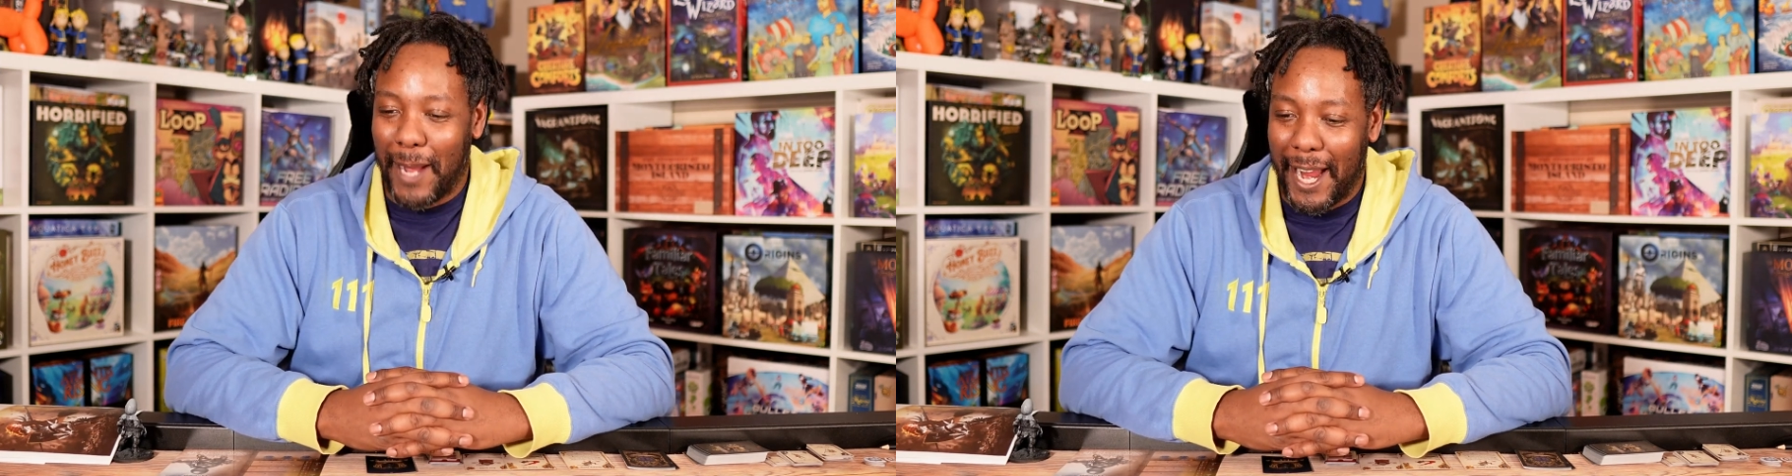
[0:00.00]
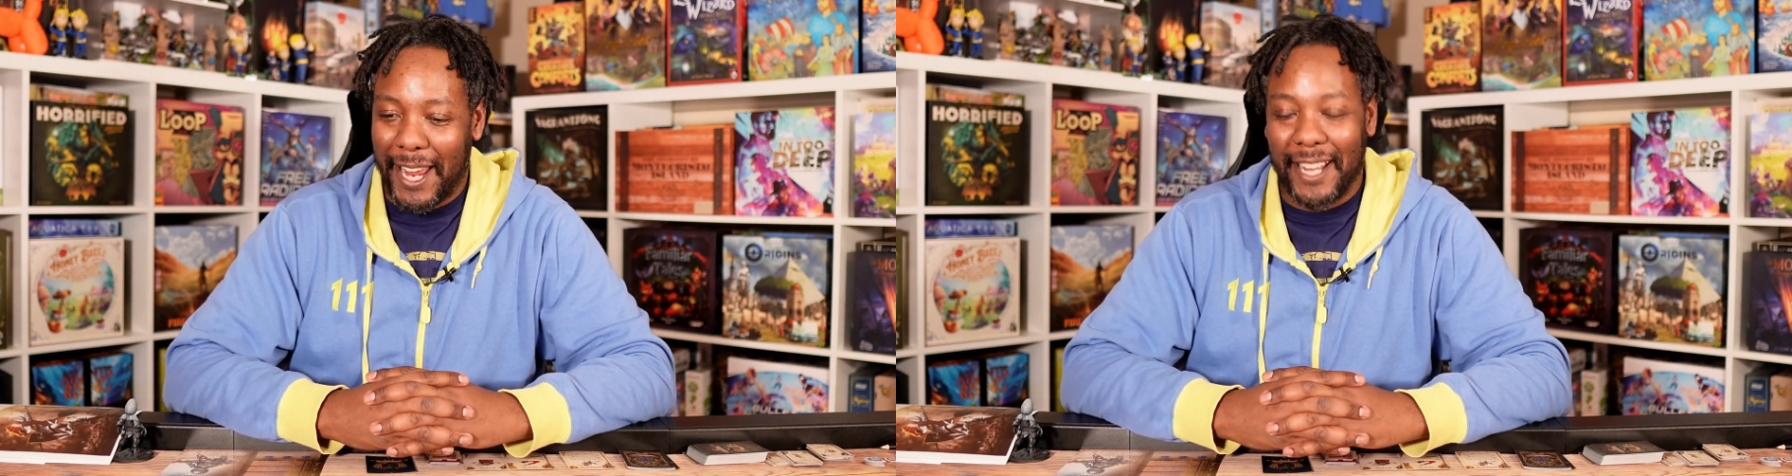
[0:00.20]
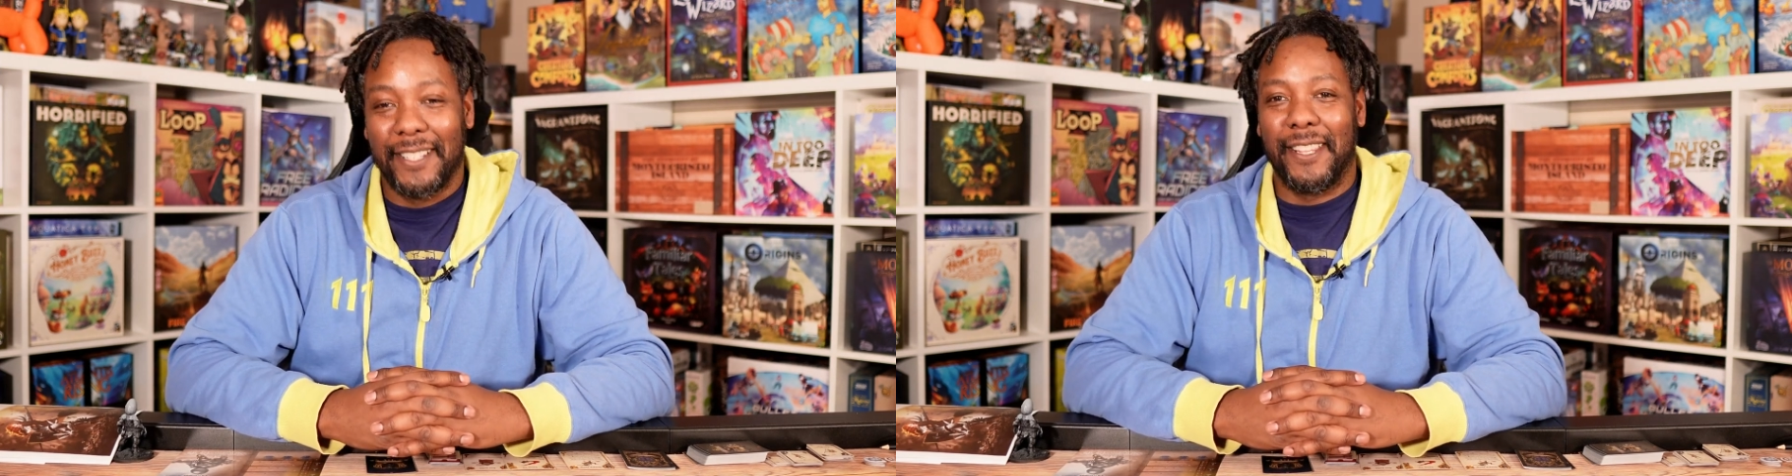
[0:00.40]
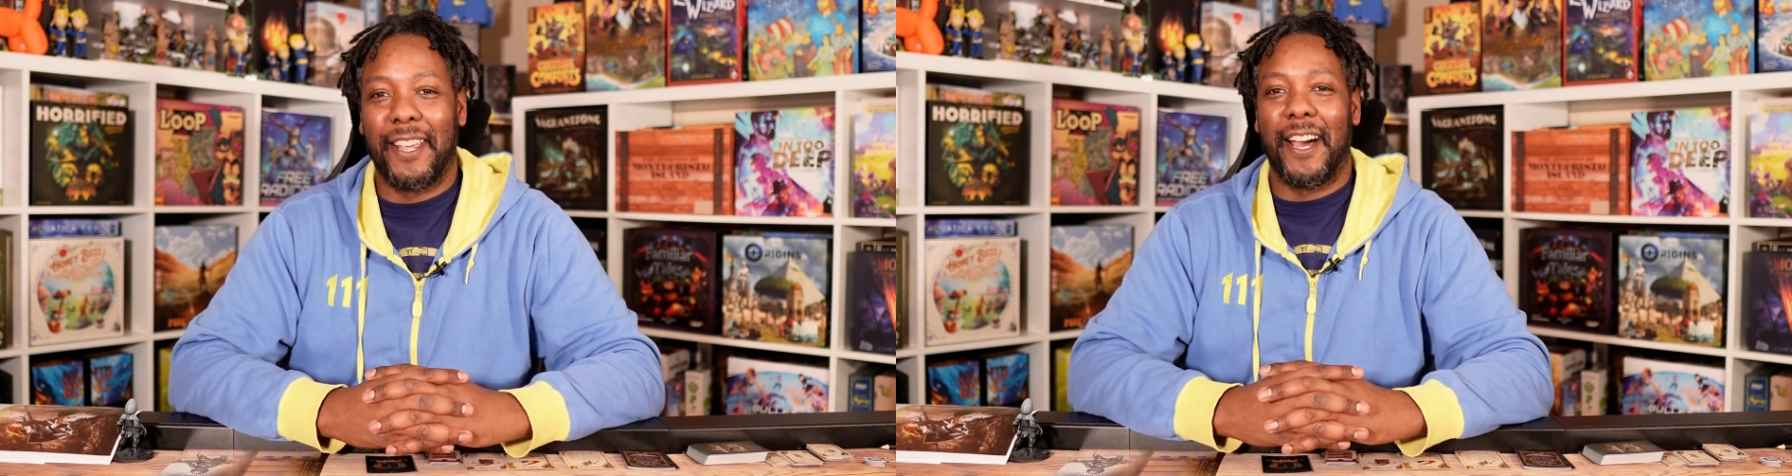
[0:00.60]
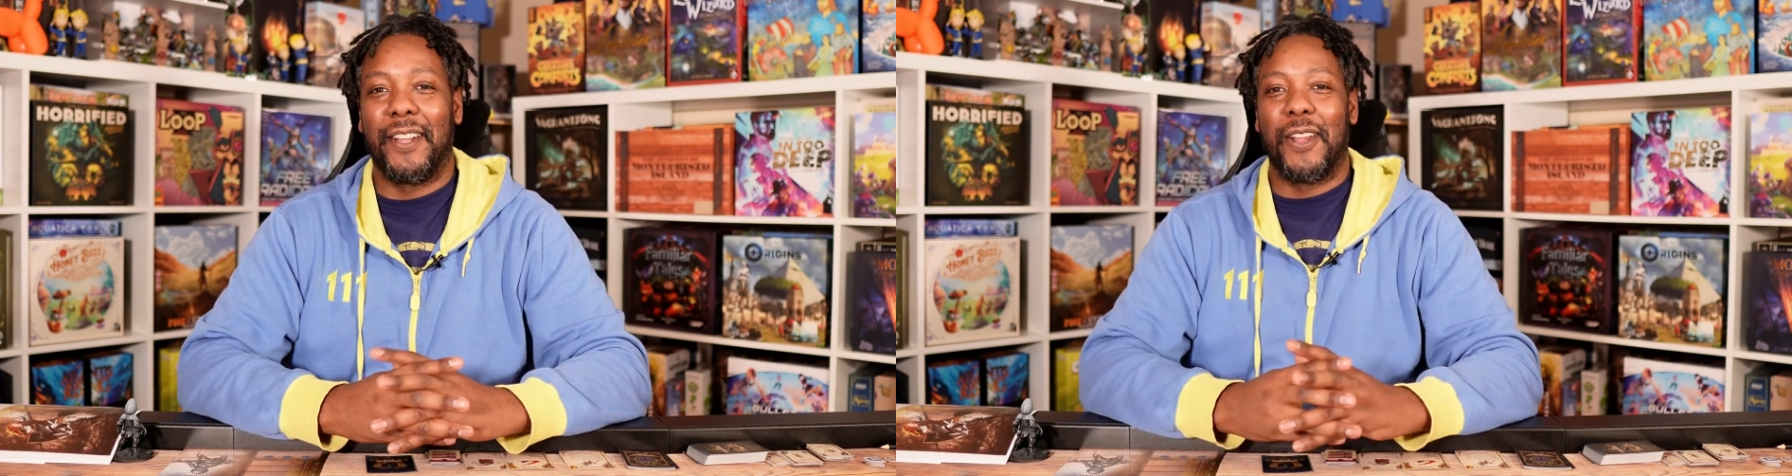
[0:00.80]
by Into
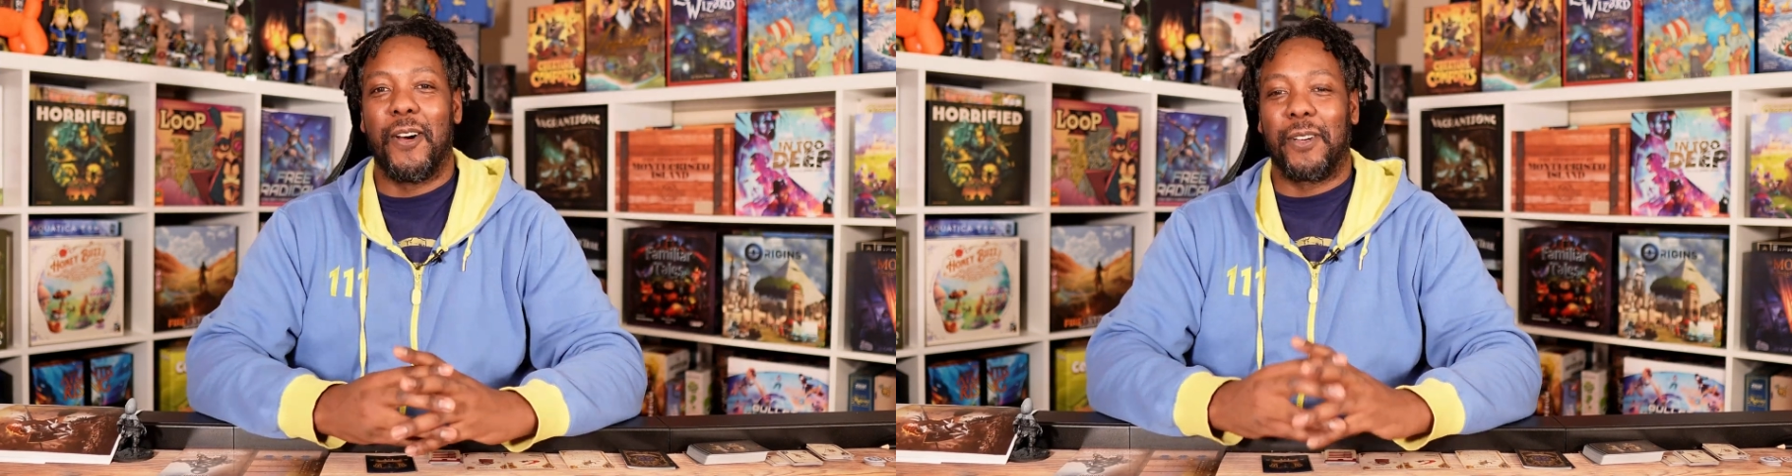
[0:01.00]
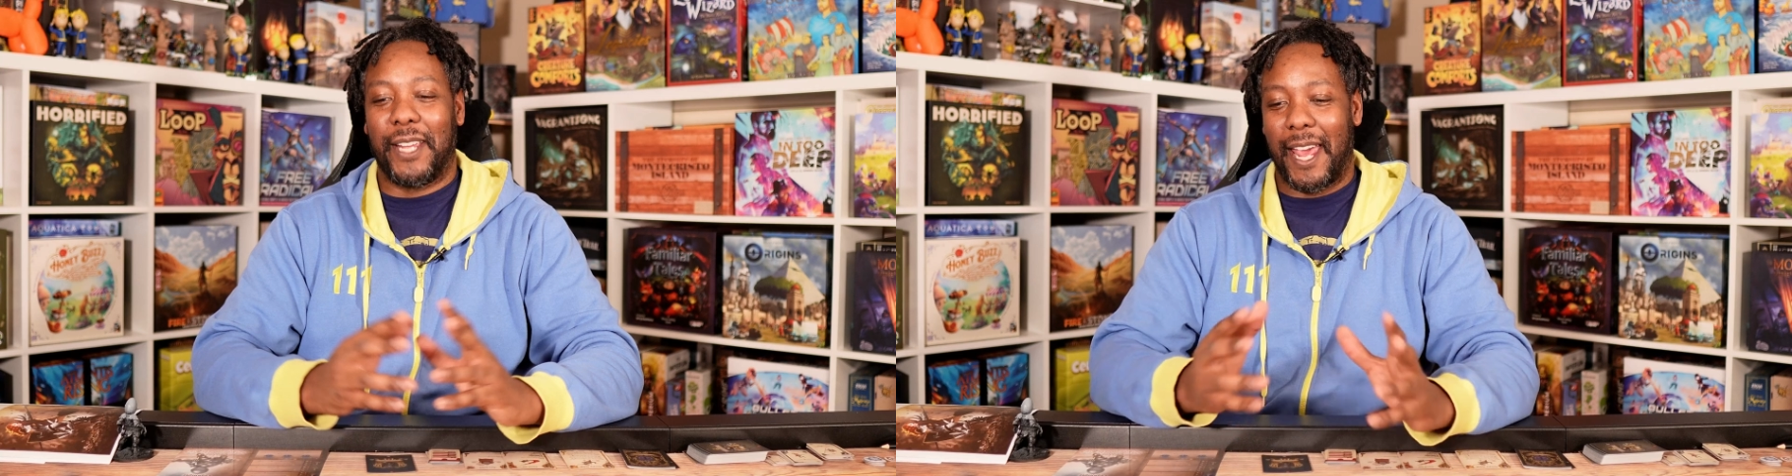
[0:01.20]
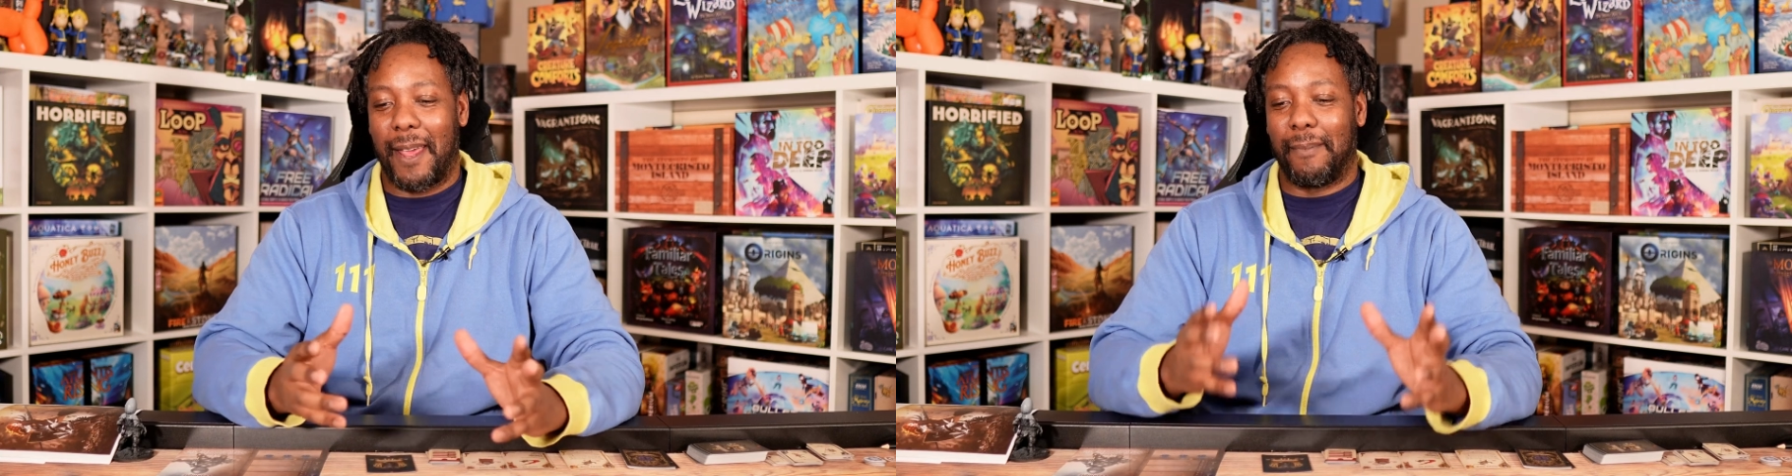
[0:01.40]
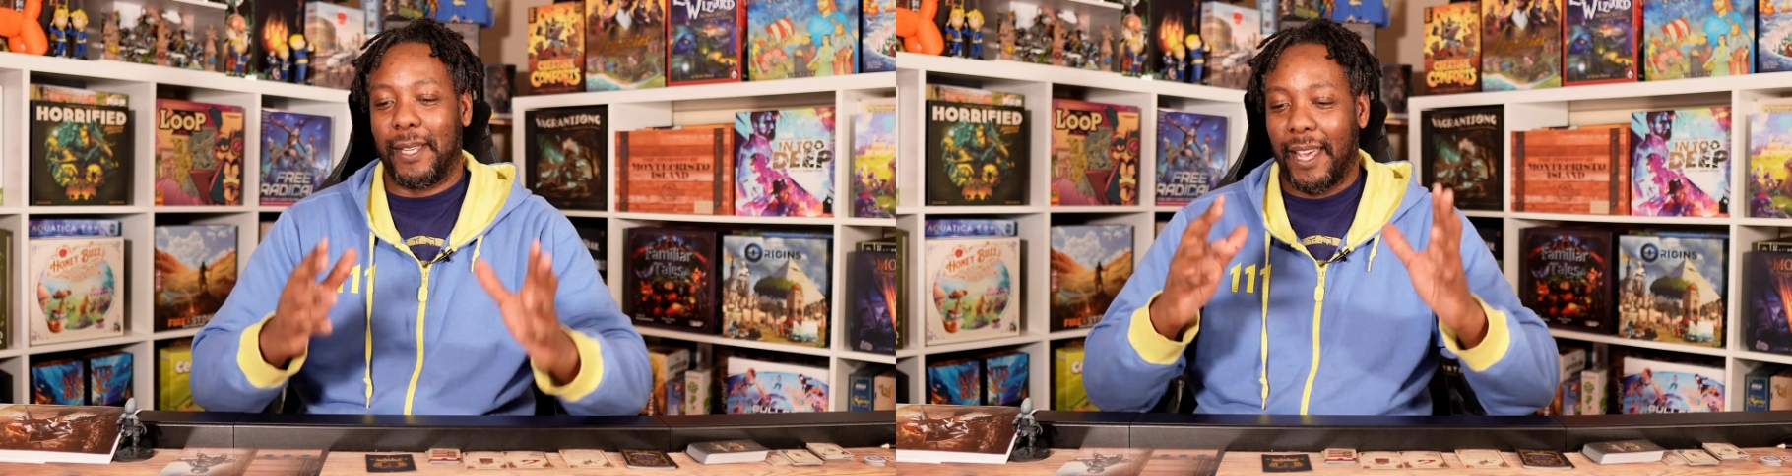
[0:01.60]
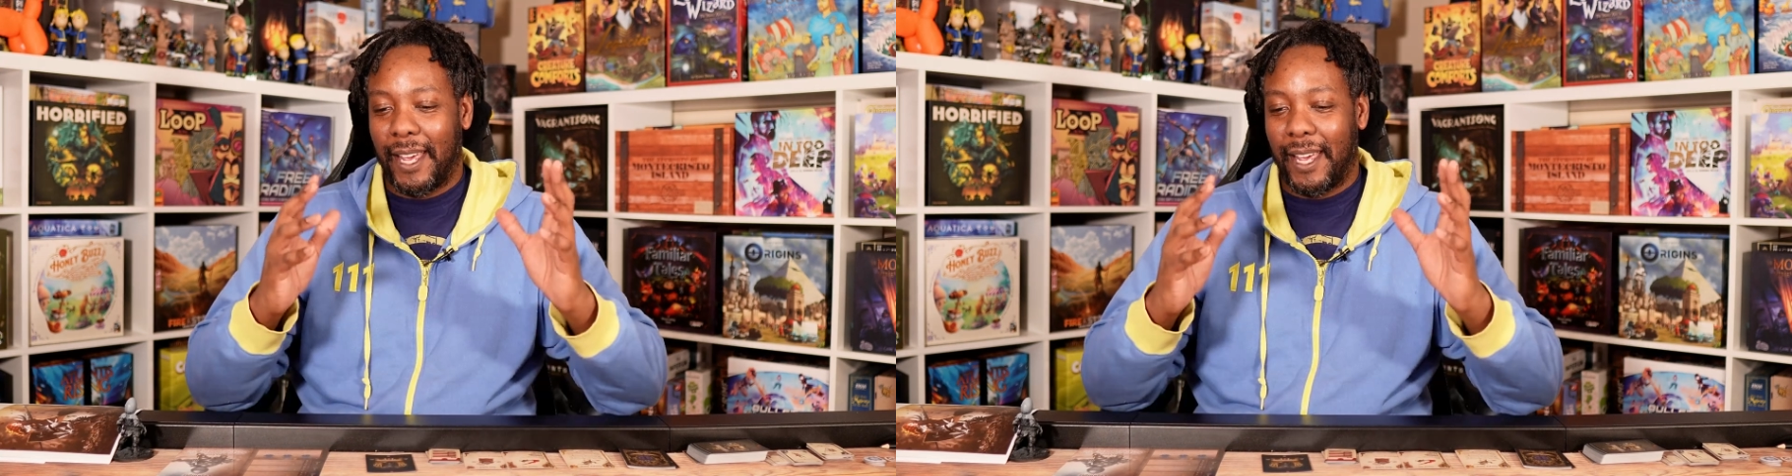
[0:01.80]
the Unknown Games.